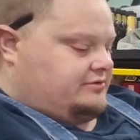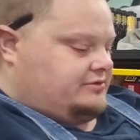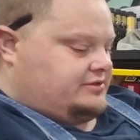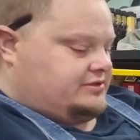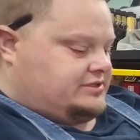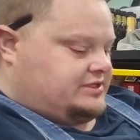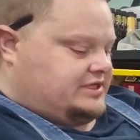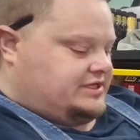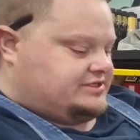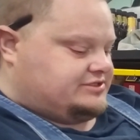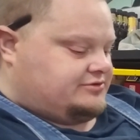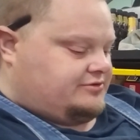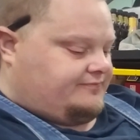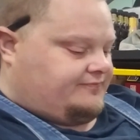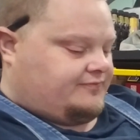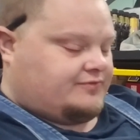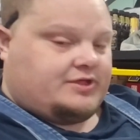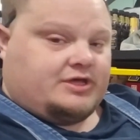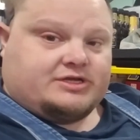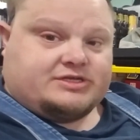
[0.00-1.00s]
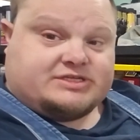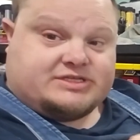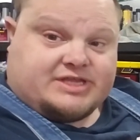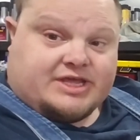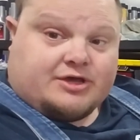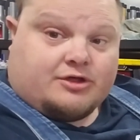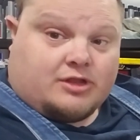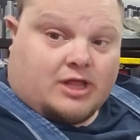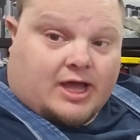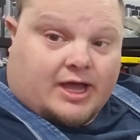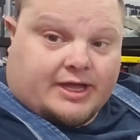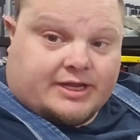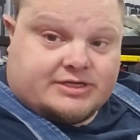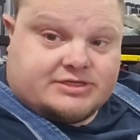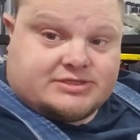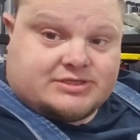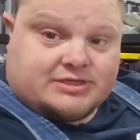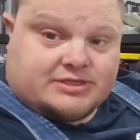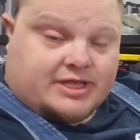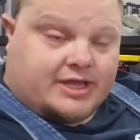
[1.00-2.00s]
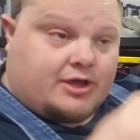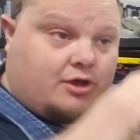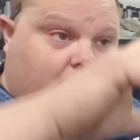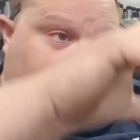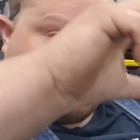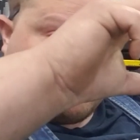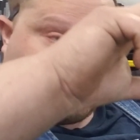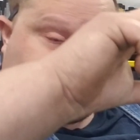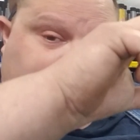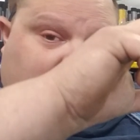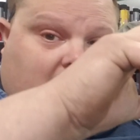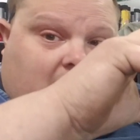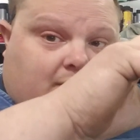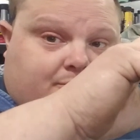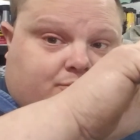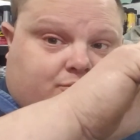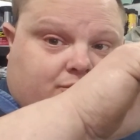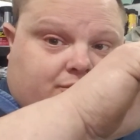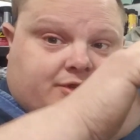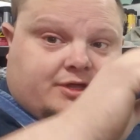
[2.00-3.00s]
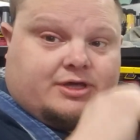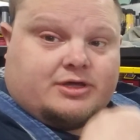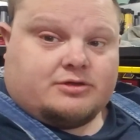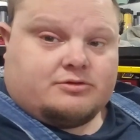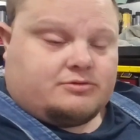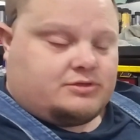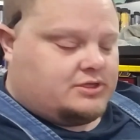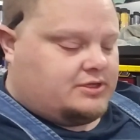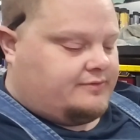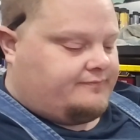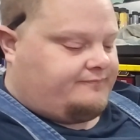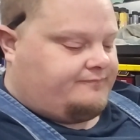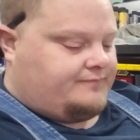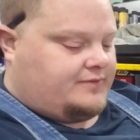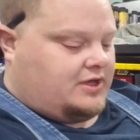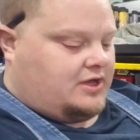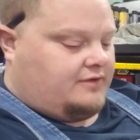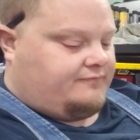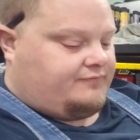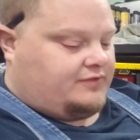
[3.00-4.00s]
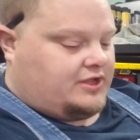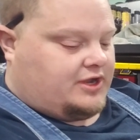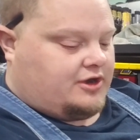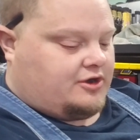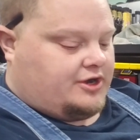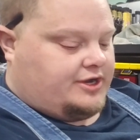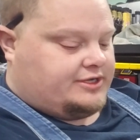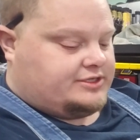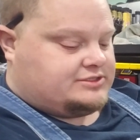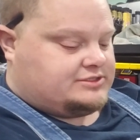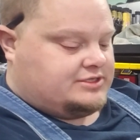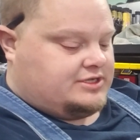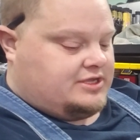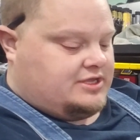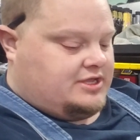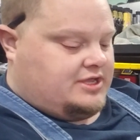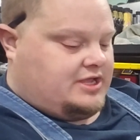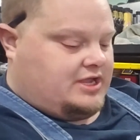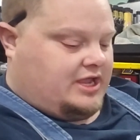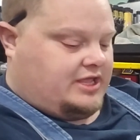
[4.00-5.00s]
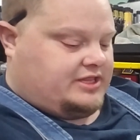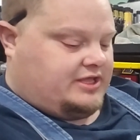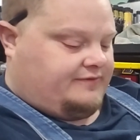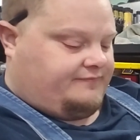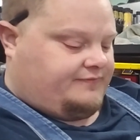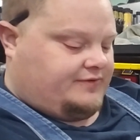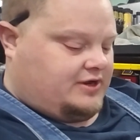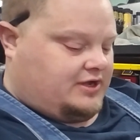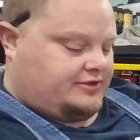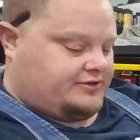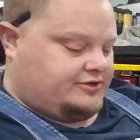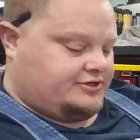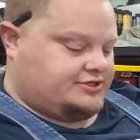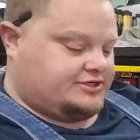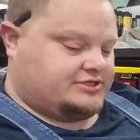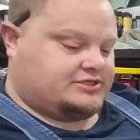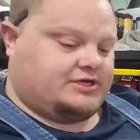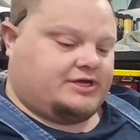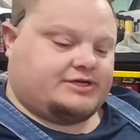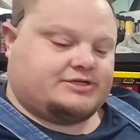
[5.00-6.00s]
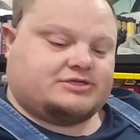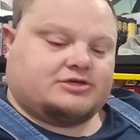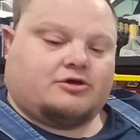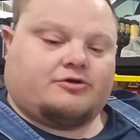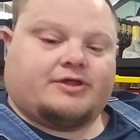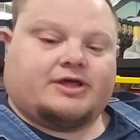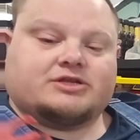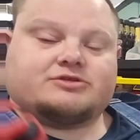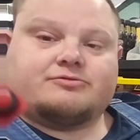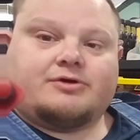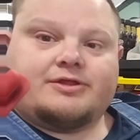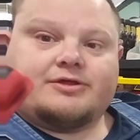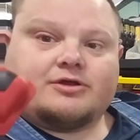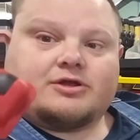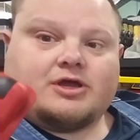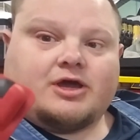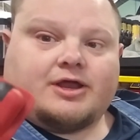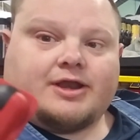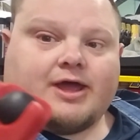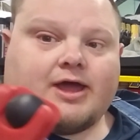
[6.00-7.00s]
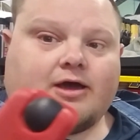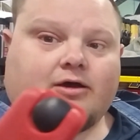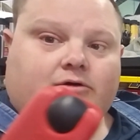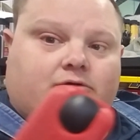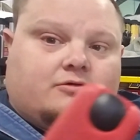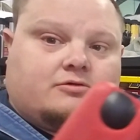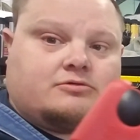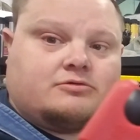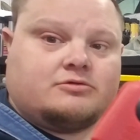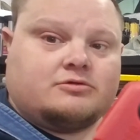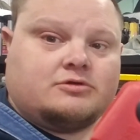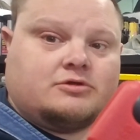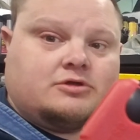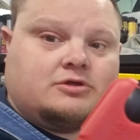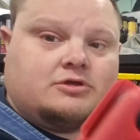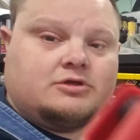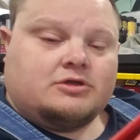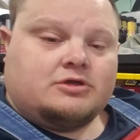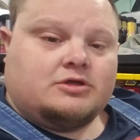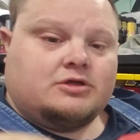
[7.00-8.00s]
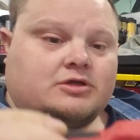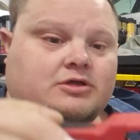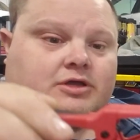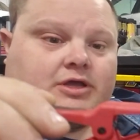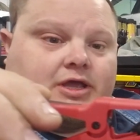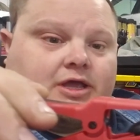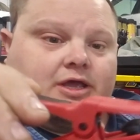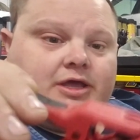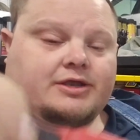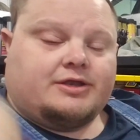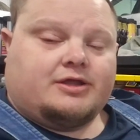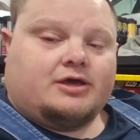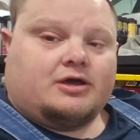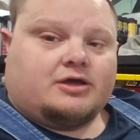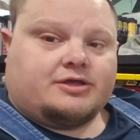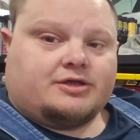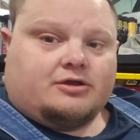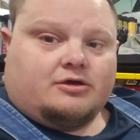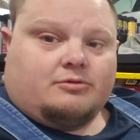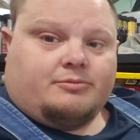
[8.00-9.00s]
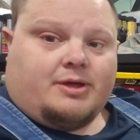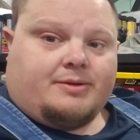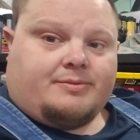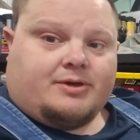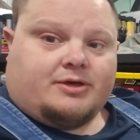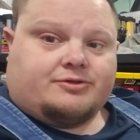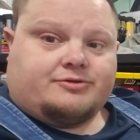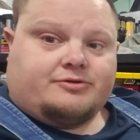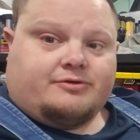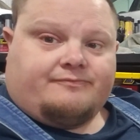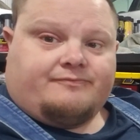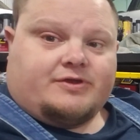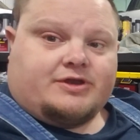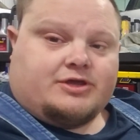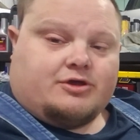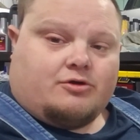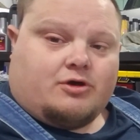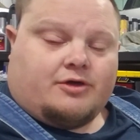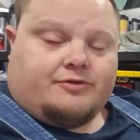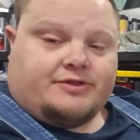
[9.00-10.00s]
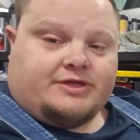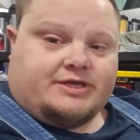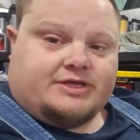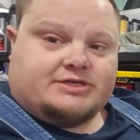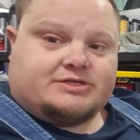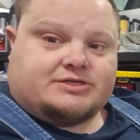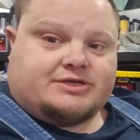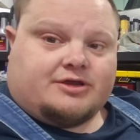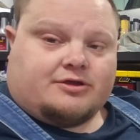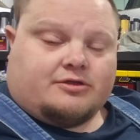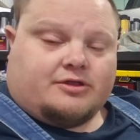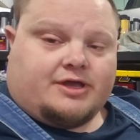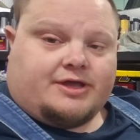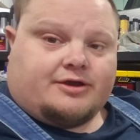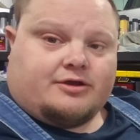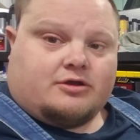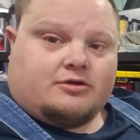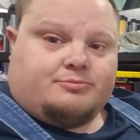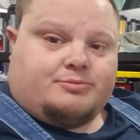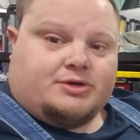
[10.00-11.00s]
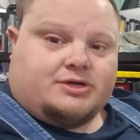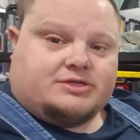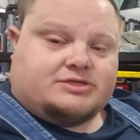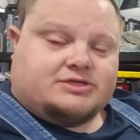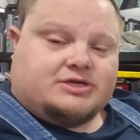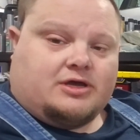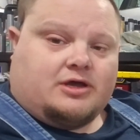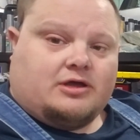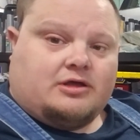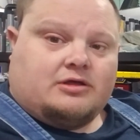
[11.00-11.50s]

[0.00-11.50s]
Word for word: these are for the steel lines. They go over the top where the, the uh, flare is and they fit on there just like so. That's why they're cut out. And uh, you know, maybe I'll do a video on these here later, but uh,